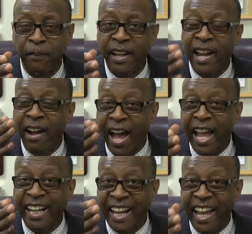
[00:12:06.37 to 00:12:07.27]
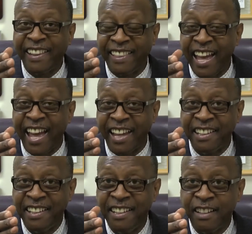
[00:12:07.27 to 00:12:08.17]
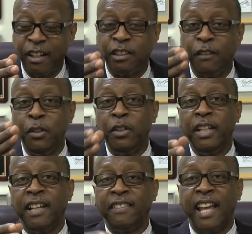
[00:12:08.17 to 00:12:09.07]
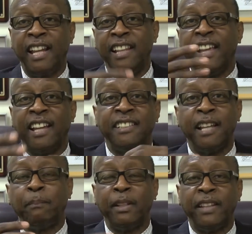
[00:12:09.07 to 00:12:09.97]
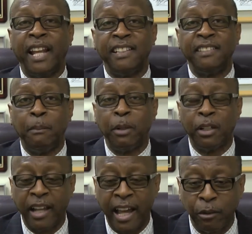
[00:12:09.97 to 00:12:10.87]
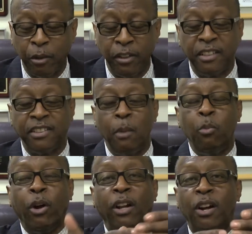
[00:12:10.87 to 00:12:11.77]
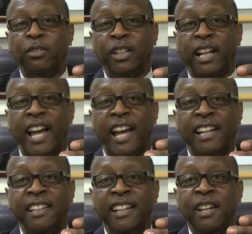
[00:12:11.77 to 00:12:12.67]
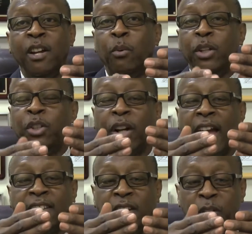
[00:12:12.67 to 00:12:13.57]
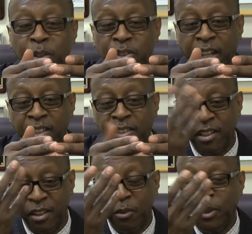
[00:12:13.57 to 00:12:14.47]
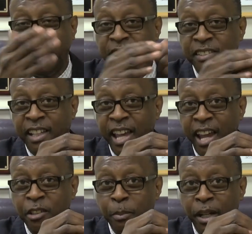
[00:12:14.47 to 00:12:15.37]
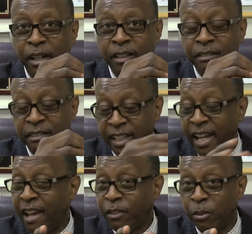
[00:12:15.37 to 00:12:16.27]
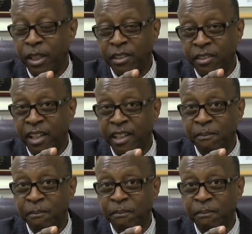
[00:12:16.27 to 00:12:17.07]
Now I like that. Because if you did that and they accepted that as double collateral, then somewhere along the line, what you like to do is just release the cash part. They have the real estate.